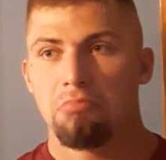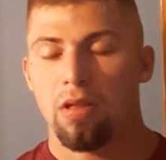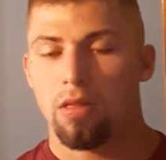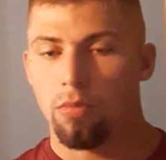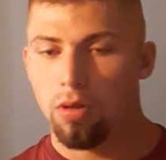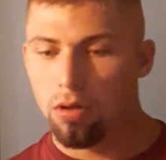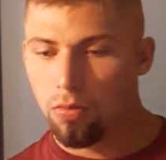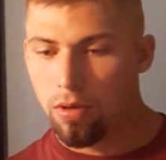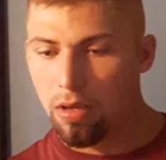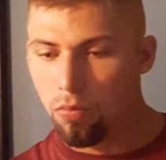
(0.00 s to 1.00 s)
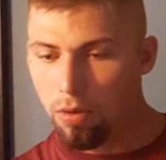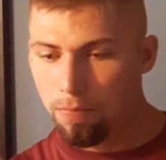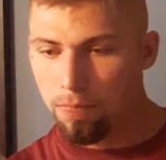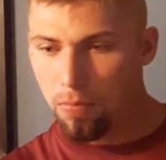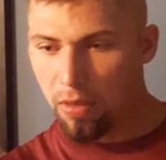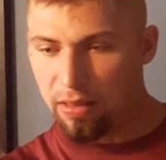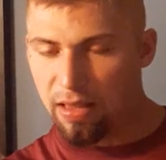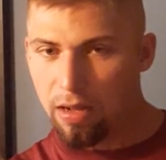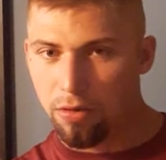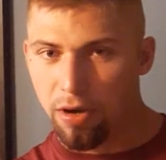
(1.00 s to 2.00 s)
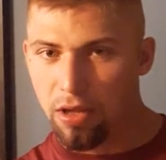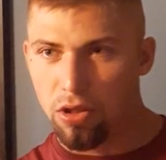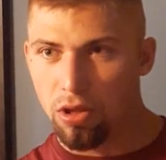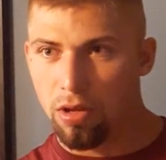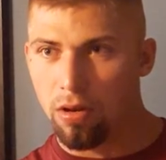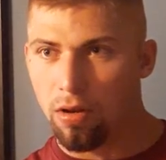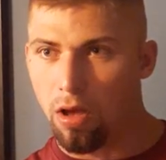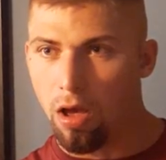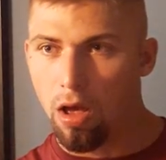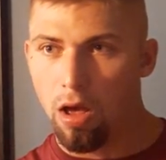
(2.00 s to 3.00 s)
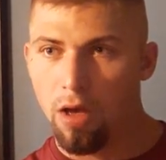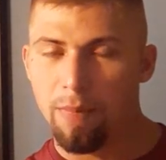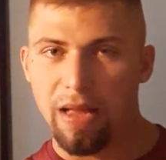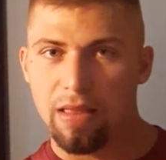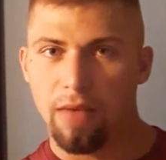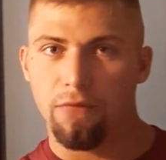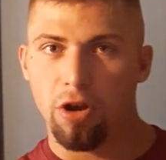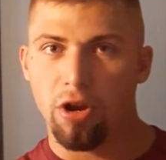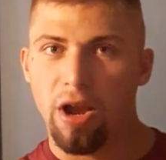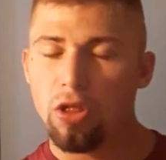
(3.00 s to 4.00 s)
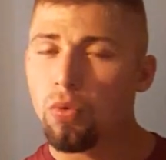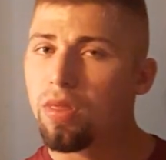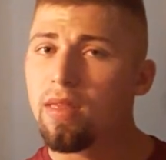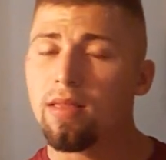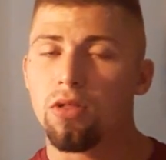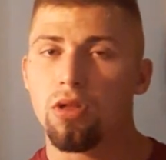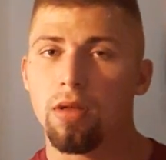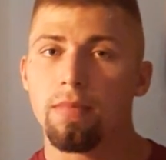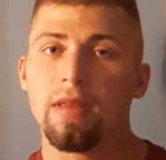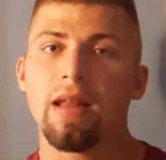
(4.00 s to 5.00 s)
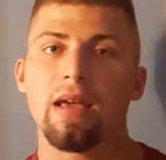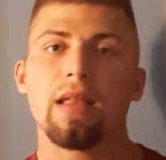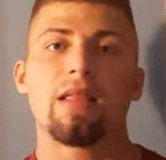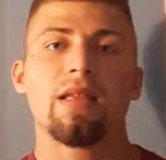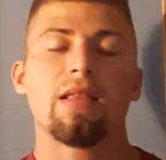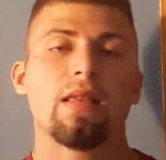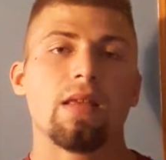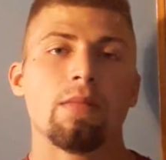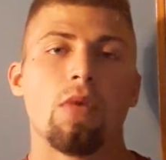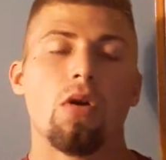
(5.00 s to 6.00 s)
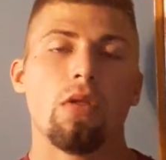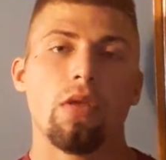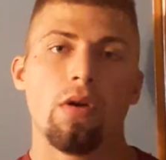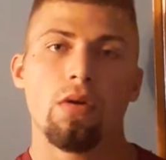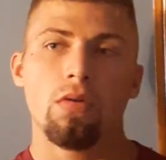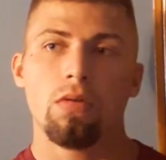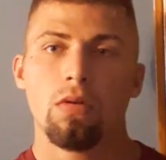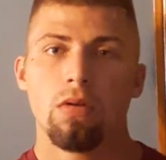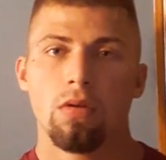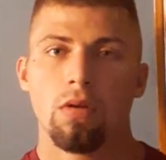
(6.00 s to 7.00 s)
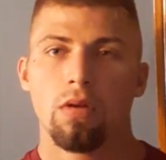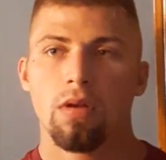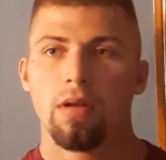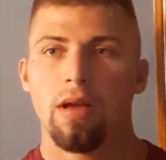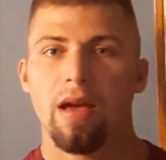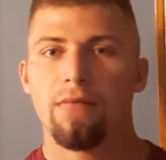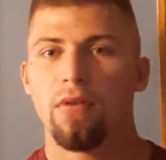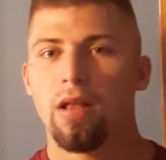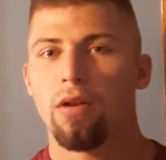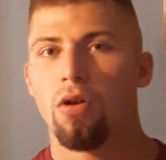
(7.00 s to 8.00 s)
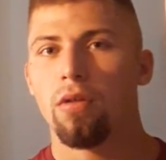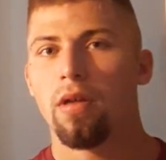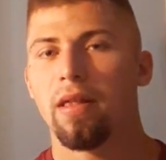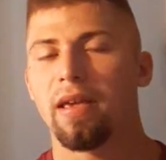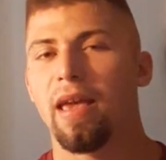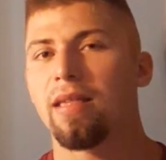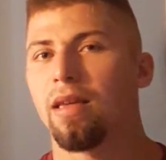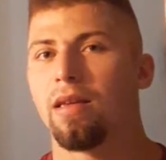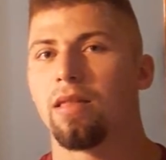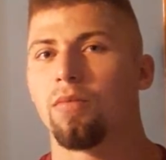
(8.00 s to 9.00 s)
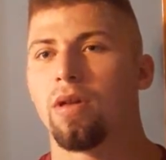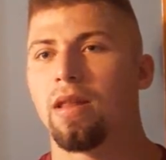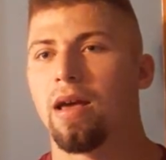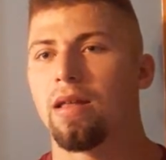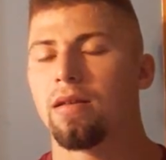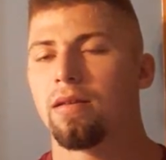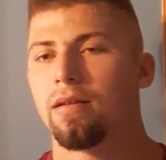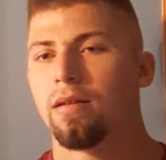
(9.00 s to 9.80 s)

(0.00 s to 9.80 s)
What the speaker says: And somewhere along the way, one like declaration of my intent for a graduate assistantship did not get sent to them, although I fill out all the like essays and whatnot.